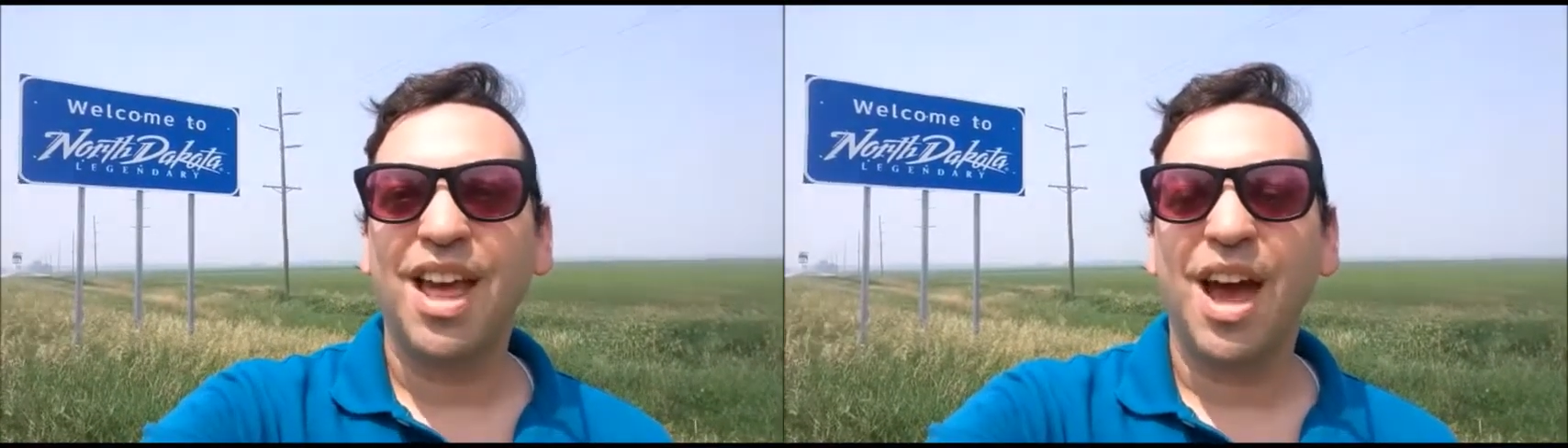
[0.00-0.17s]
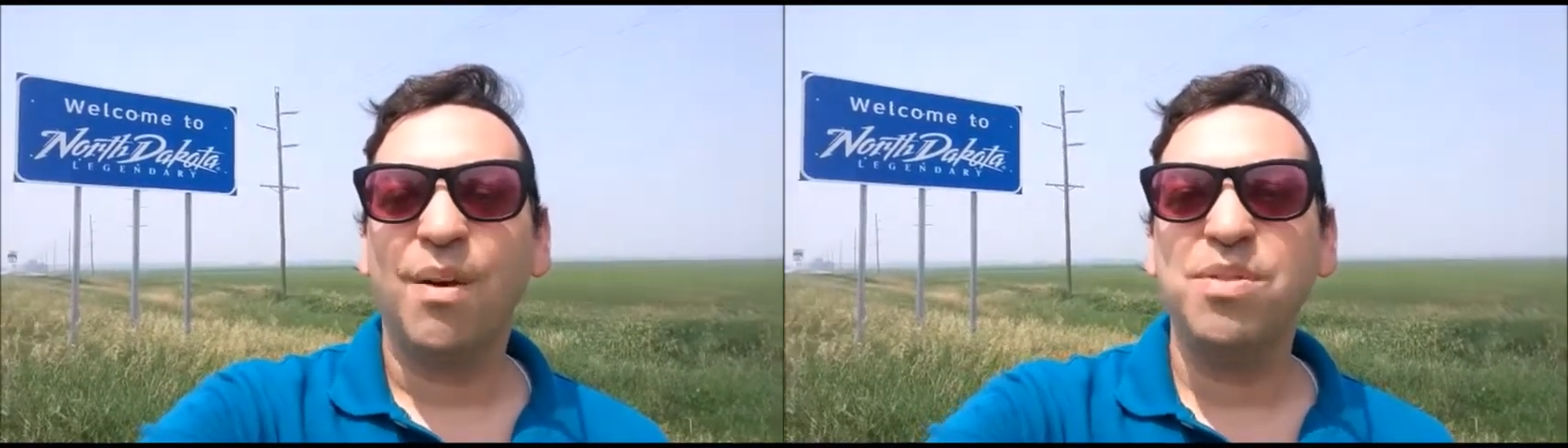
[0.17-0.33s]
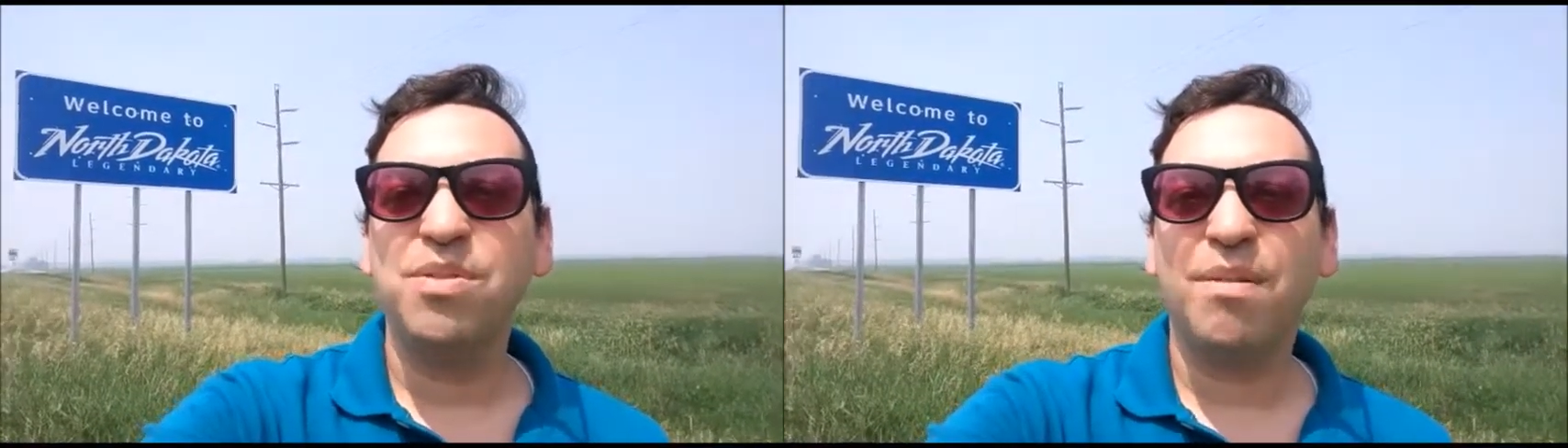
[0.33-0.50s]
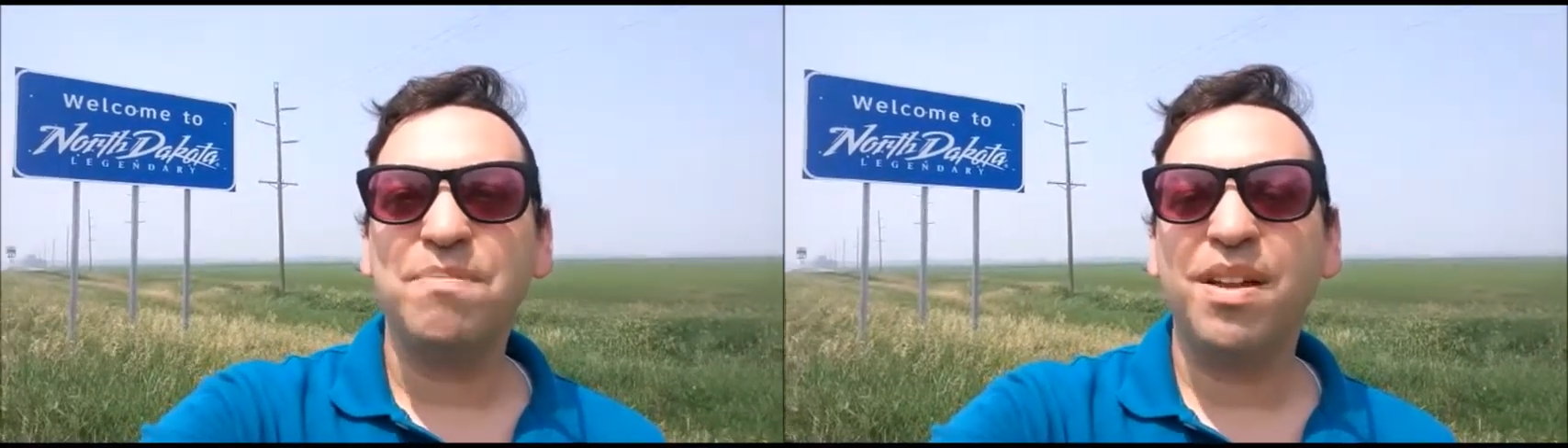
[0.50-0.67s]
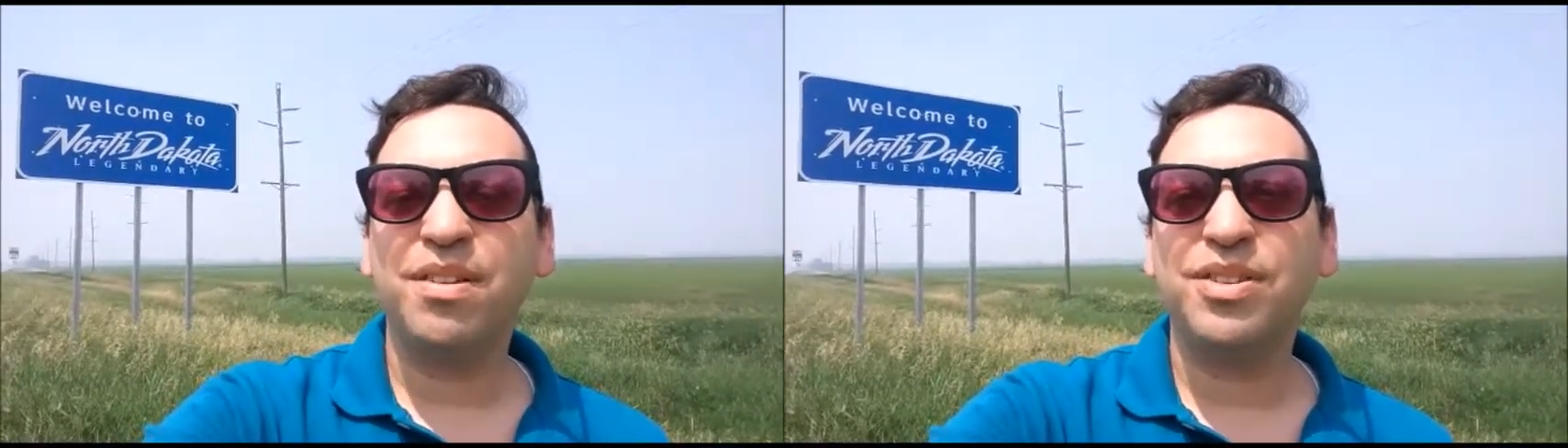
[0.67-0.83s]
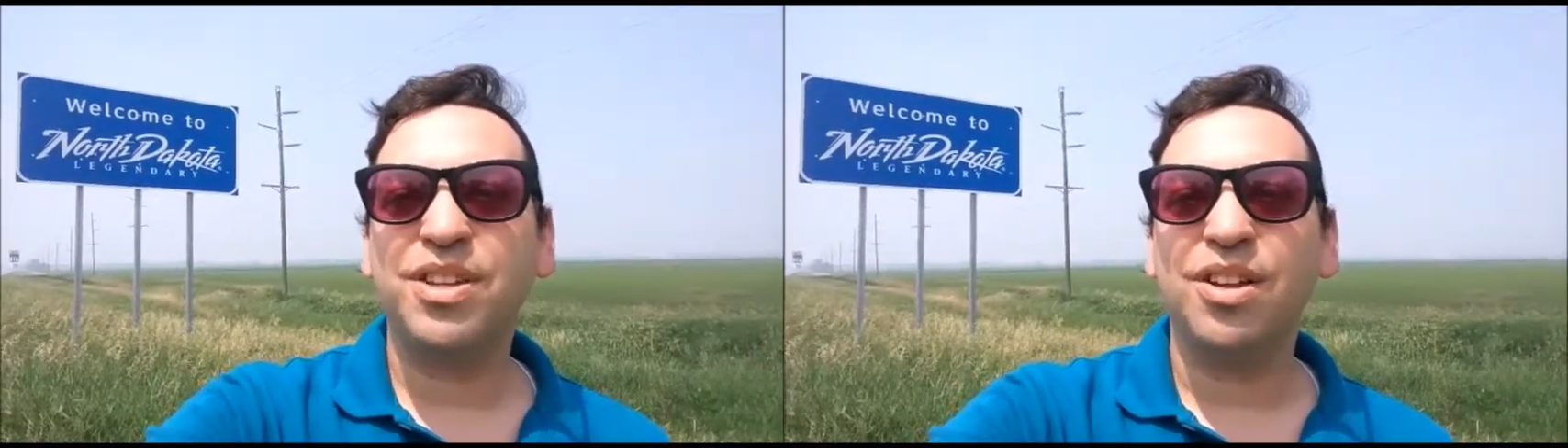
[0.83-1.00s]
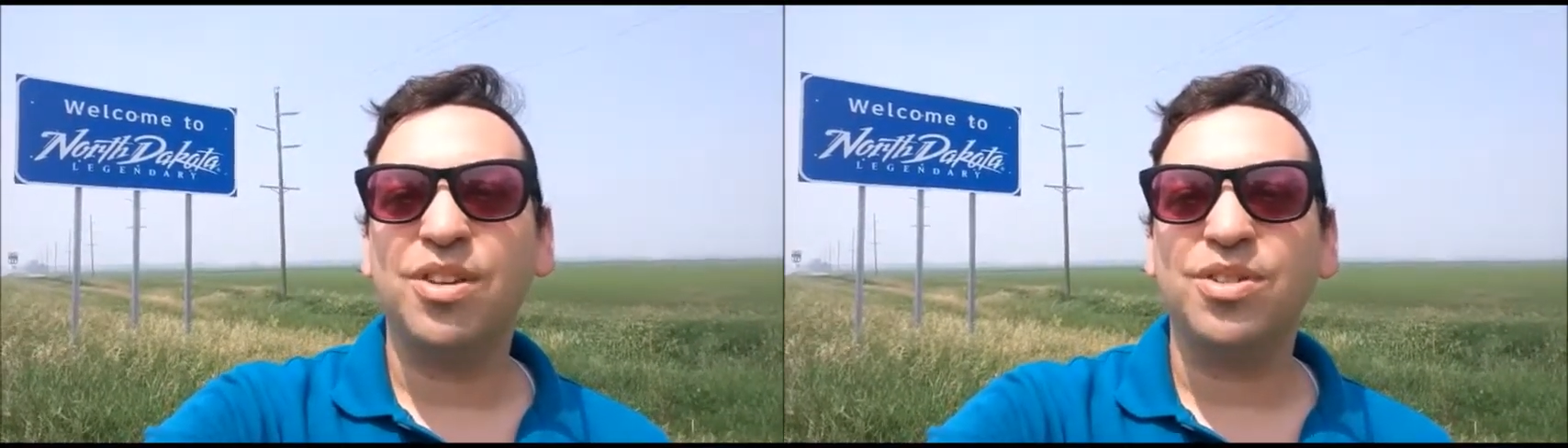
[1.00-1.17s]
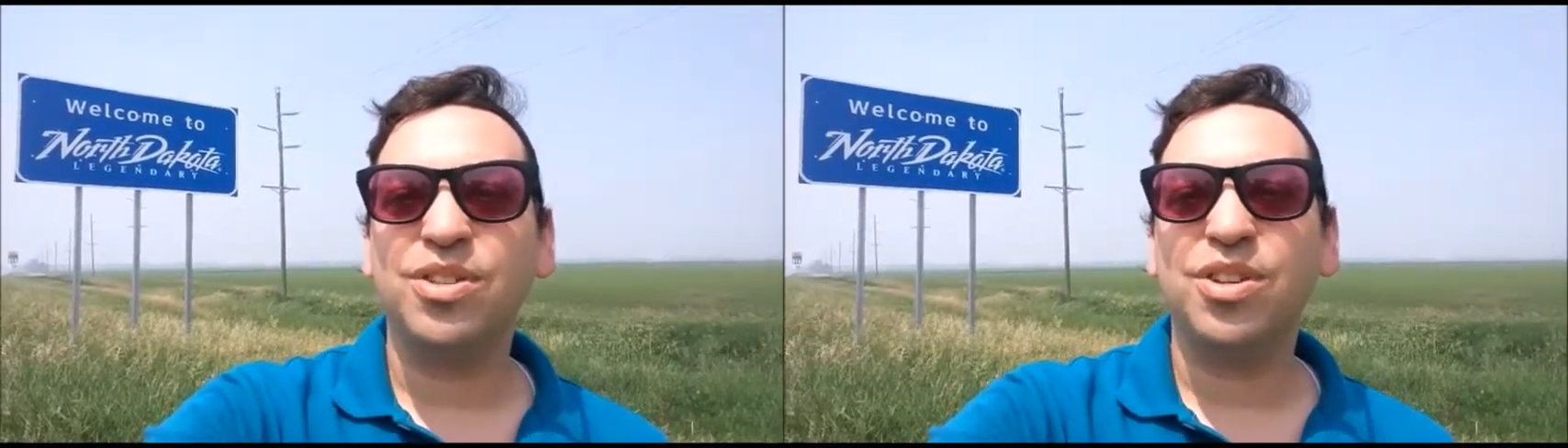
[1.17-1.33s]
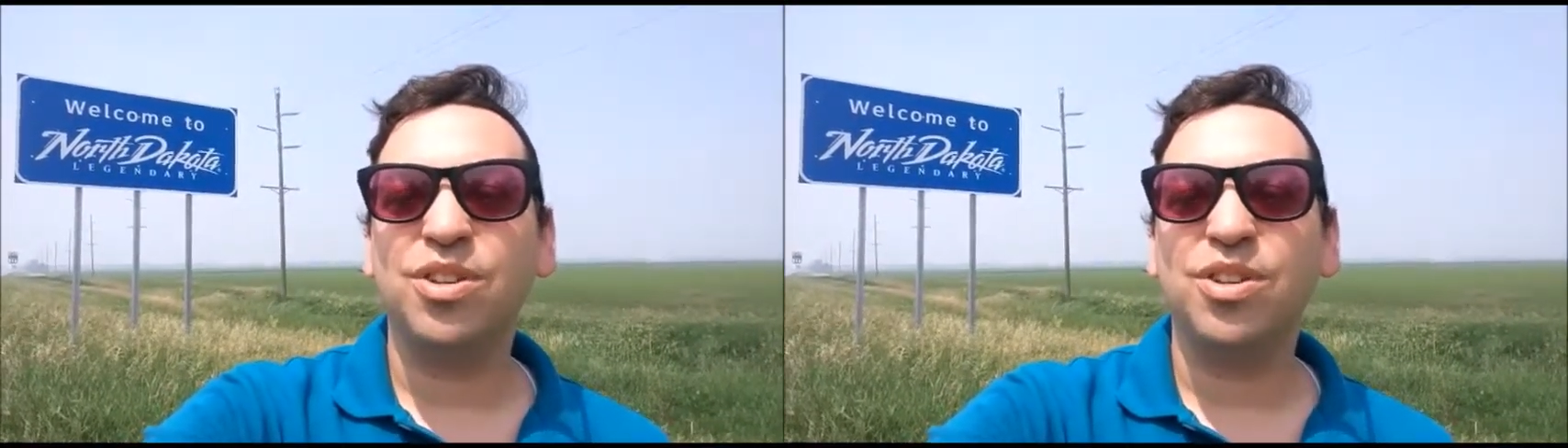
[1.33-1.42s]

And when you come downstairs,